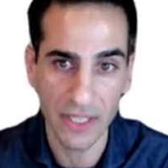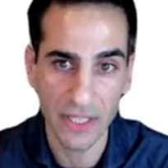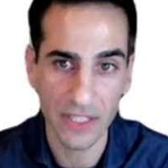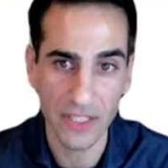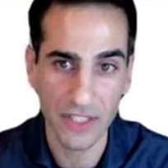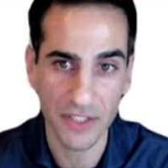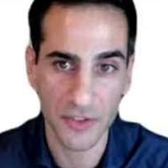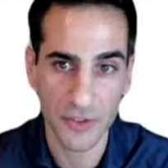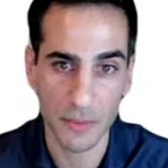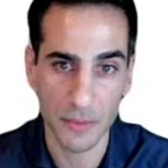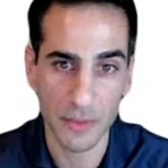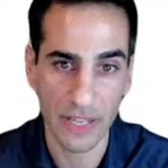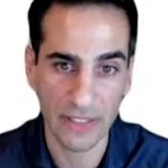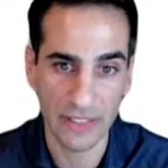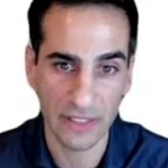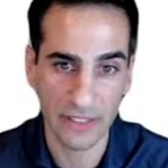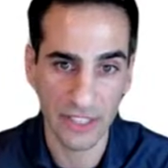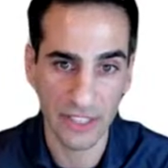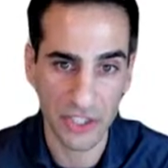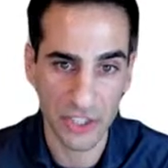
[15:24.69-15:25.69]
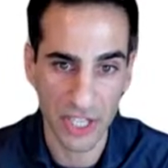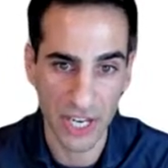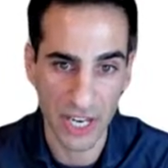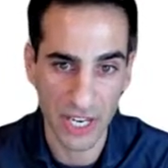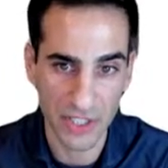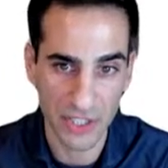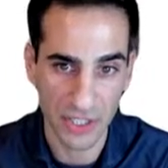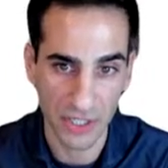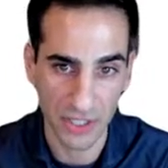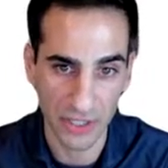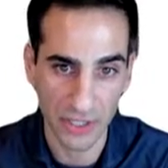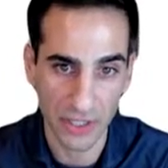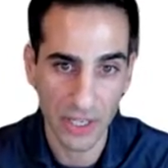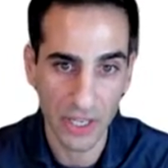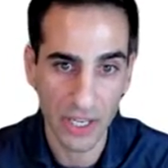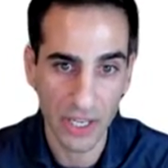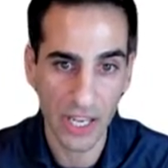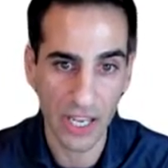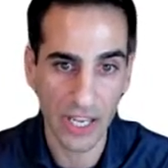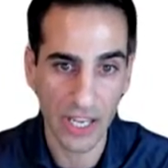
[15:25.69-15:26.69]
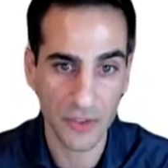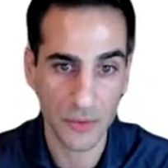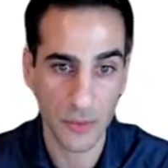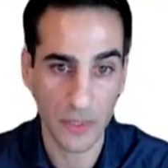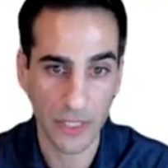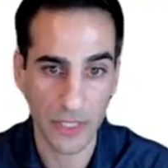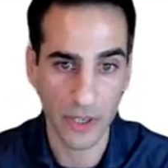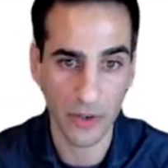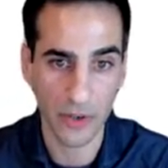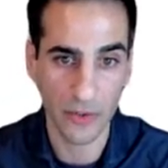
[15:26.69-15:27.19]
is dramatically changing as we go